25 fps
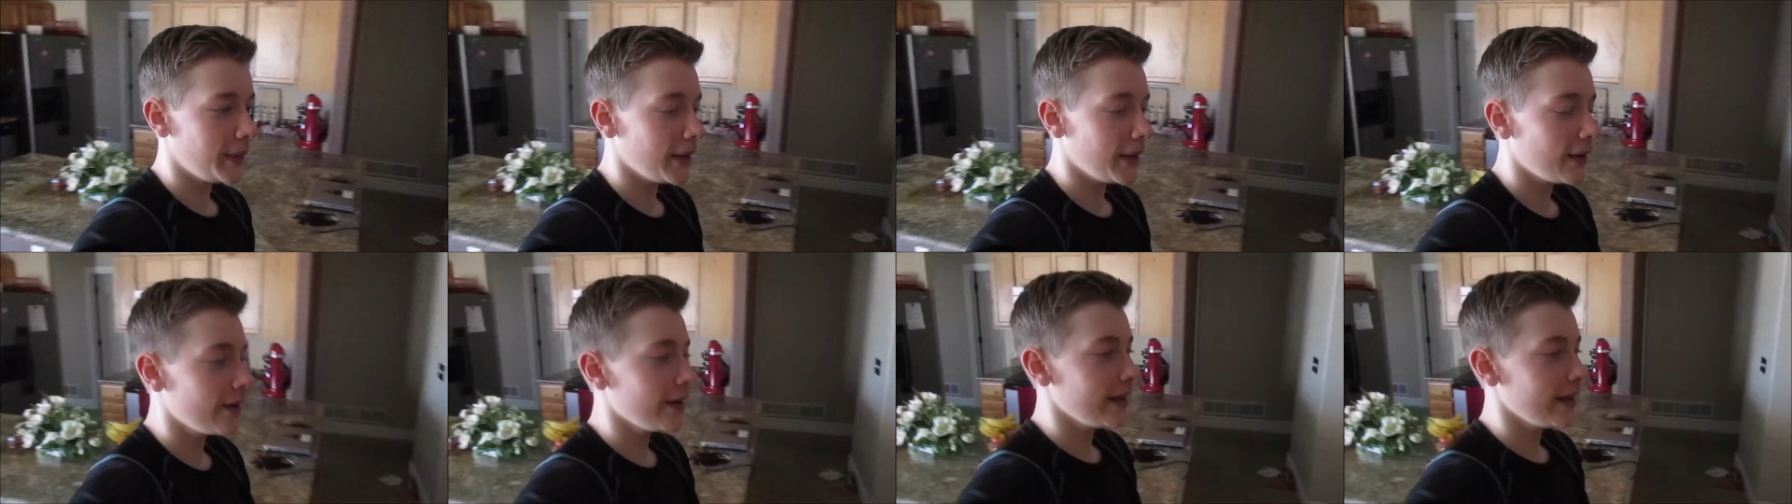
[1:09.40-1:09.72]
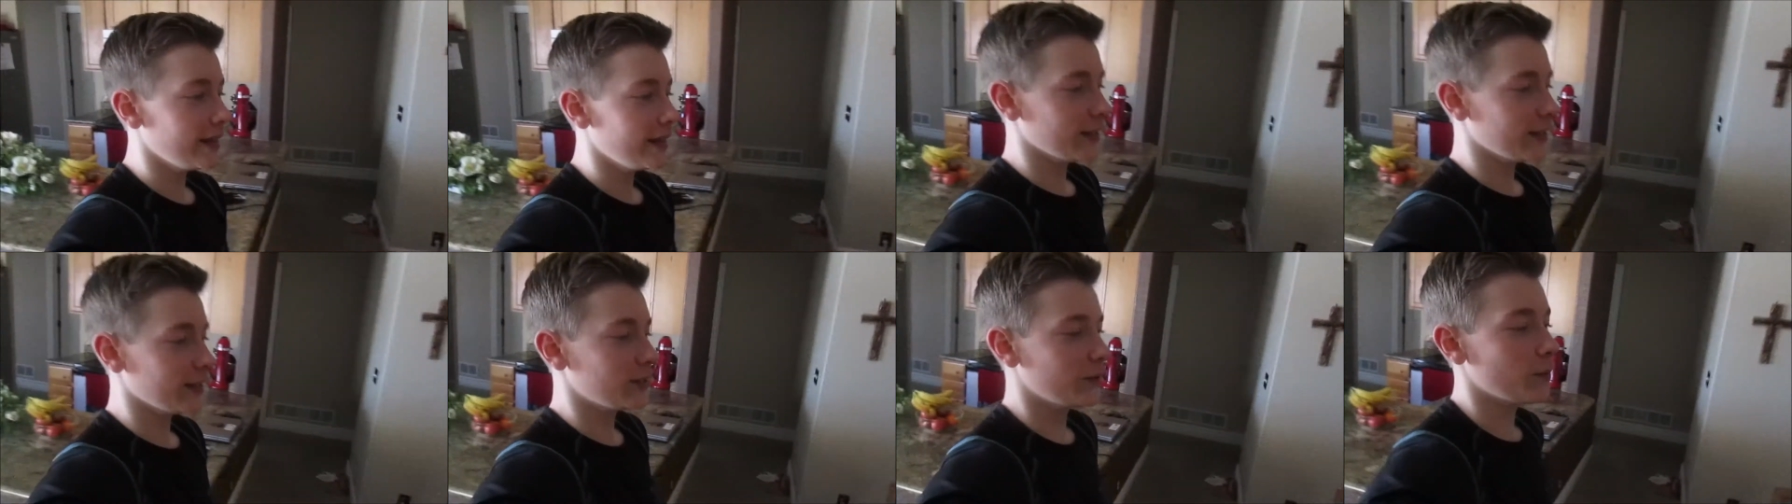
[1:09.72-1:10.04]

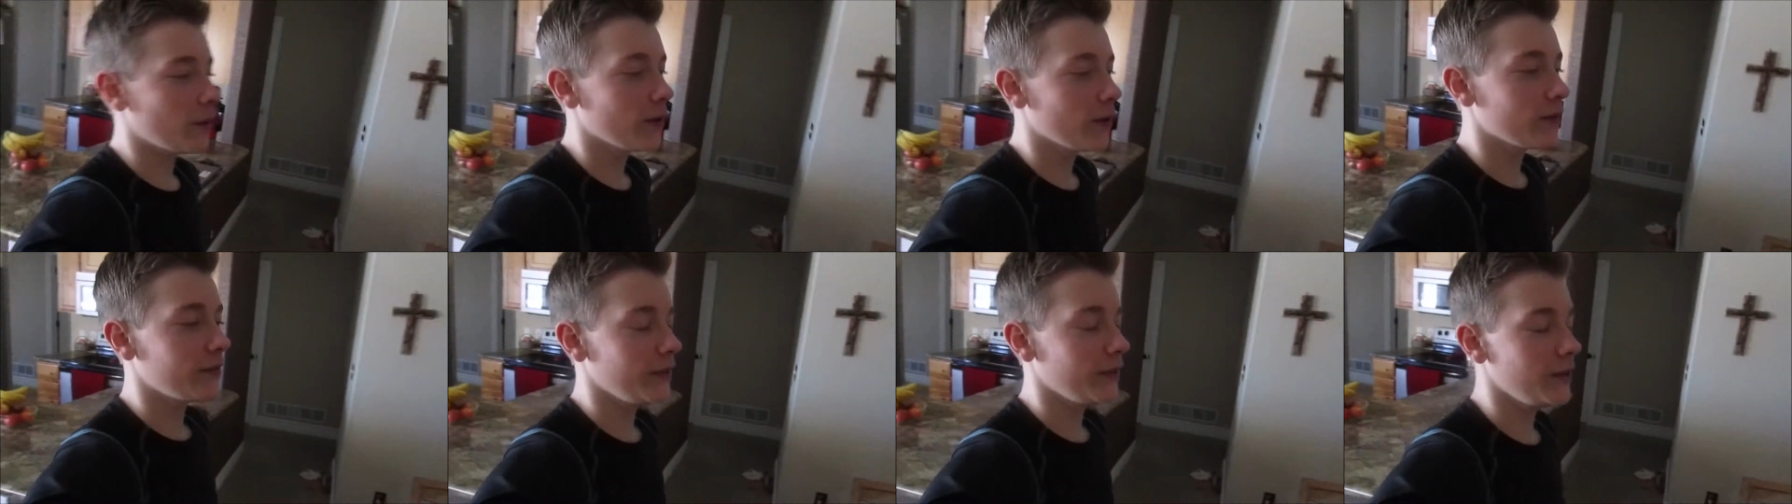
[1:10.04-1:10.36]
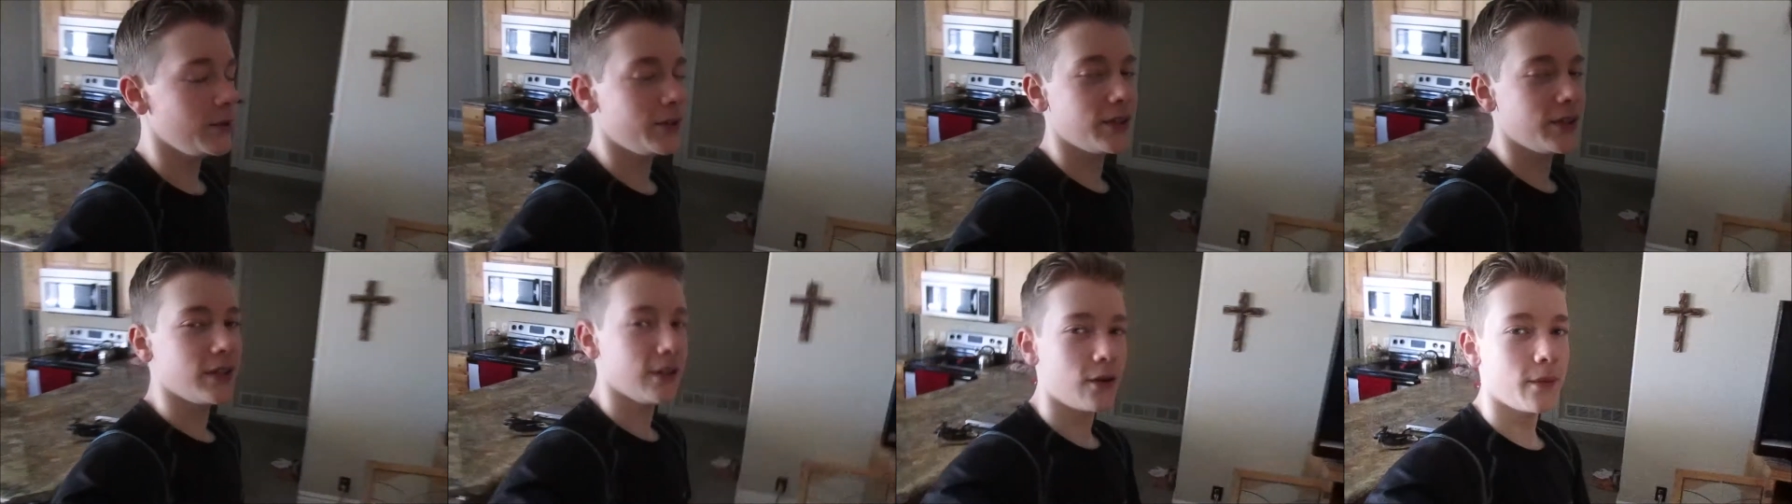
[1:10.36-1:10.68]
period. That's more
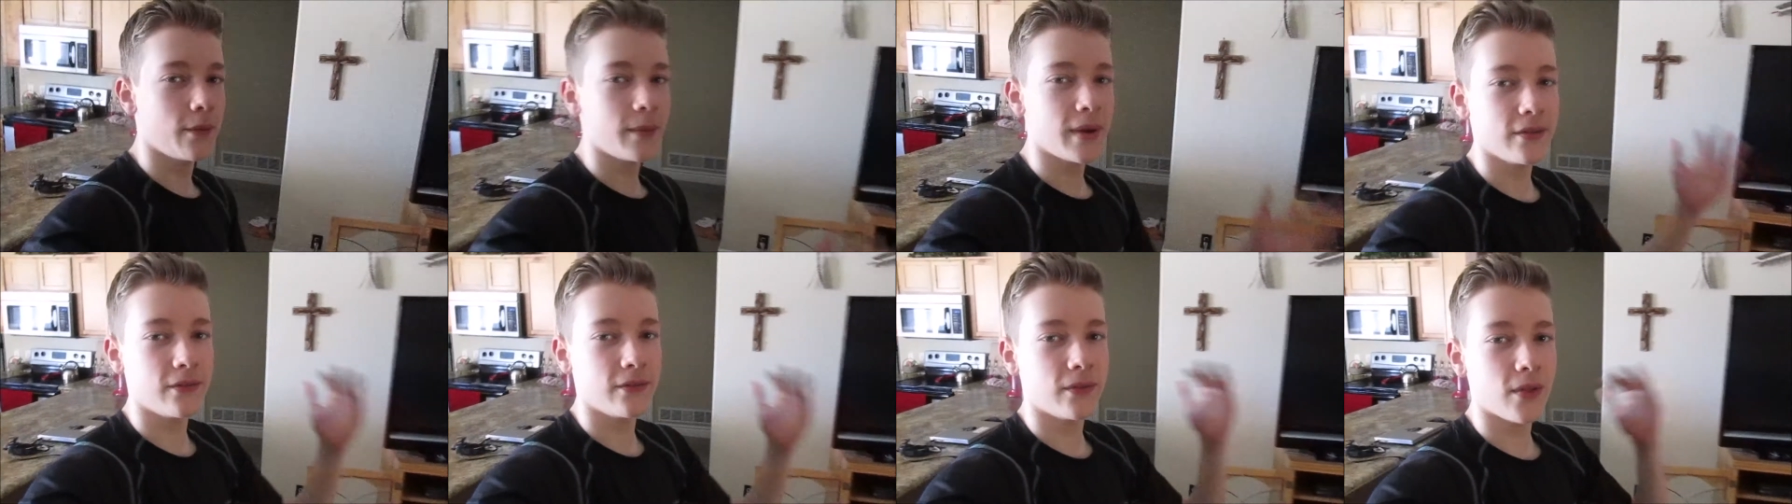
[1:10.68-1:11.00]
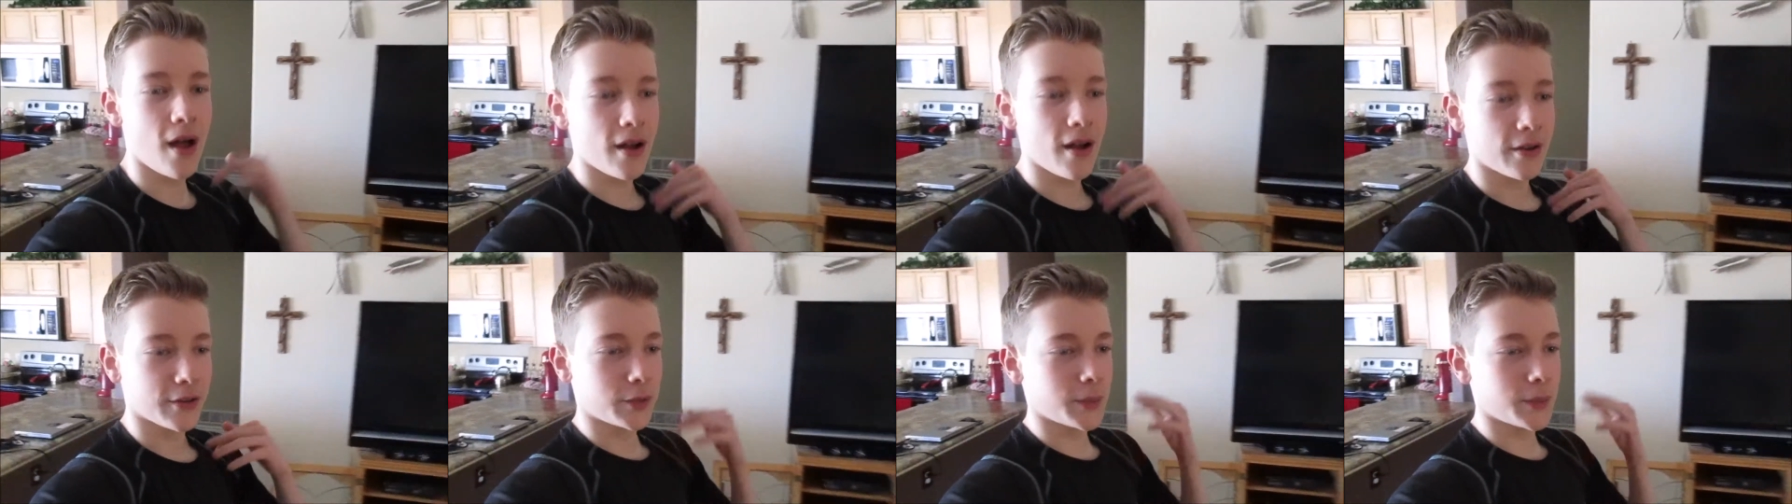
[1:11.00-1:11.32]
views than all my
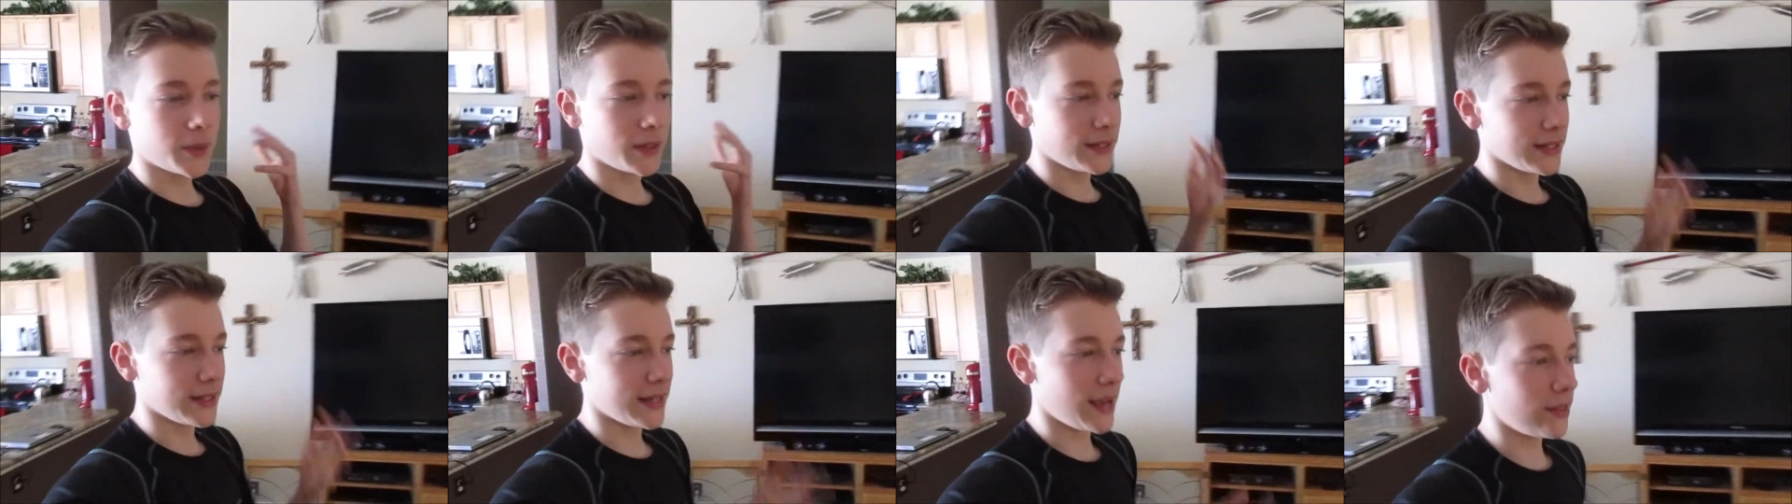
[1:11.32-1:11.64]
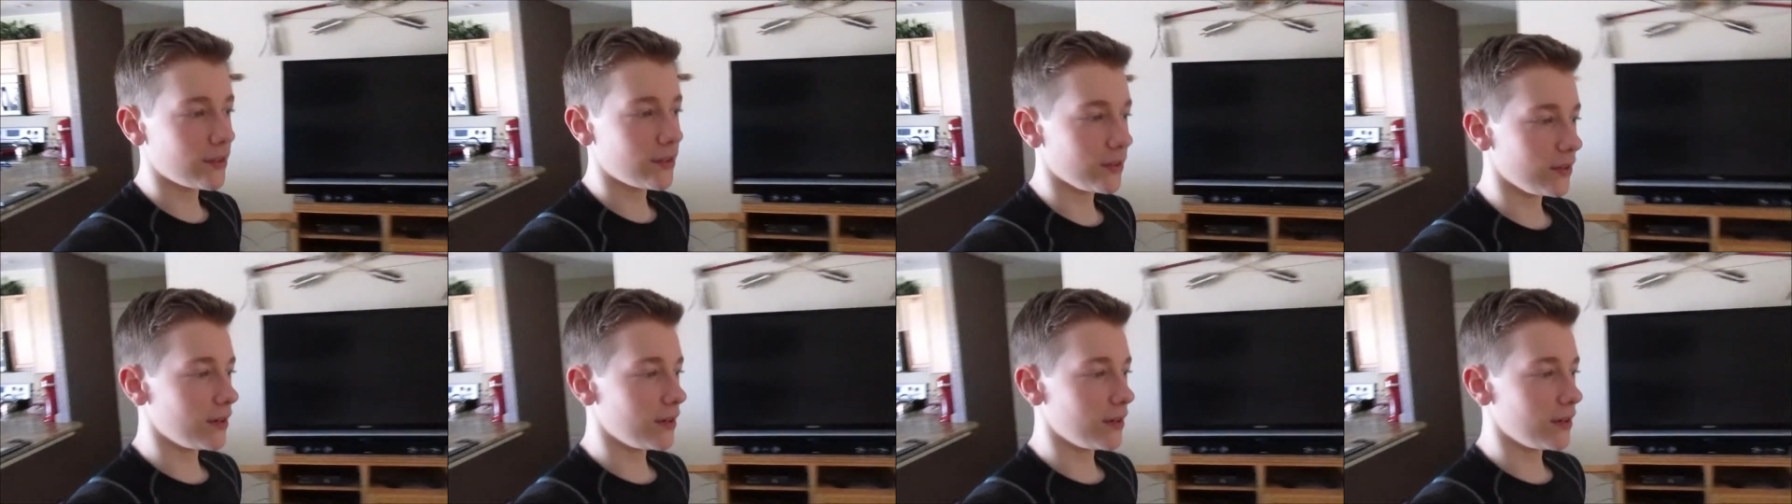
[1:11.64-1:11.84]
vlogs put together.